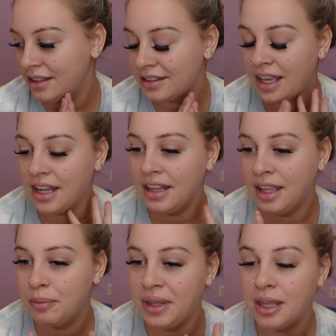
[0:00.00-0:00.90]
it's kind of
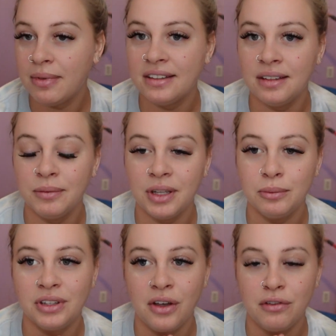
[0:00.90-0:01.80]
like PMS
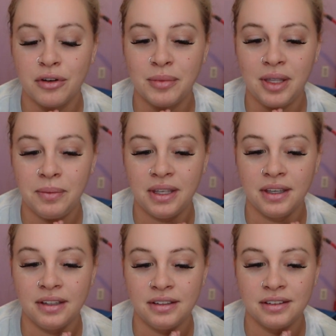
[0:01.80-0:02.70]
symptoms though for me
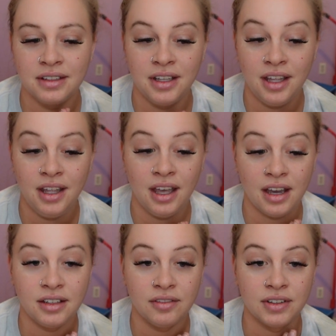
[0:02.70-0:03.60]
because
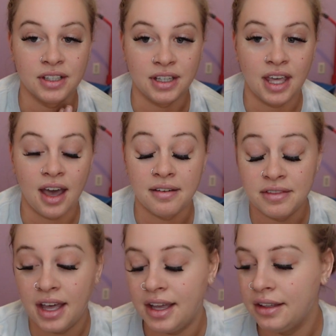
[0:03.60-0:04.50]
I definitely have
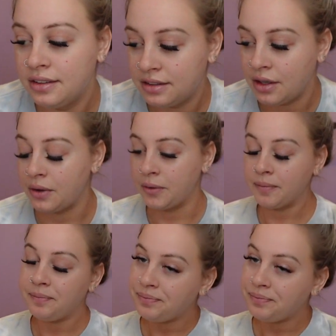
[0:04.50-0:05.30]
that. So,